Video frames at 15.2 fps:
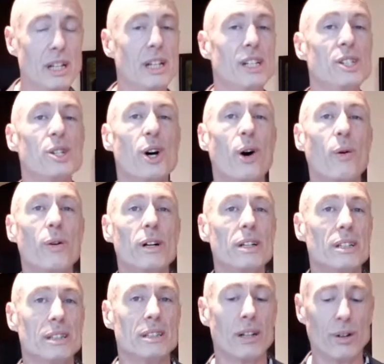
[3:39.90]
So,
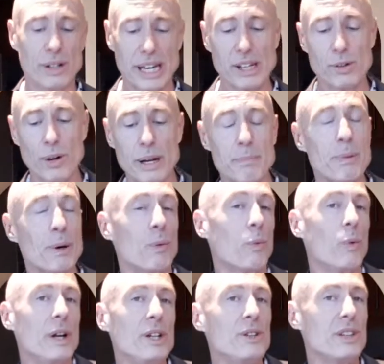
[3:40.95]
okay, great, but
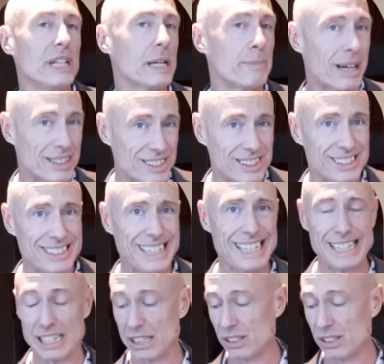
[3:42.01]
what do you think about C?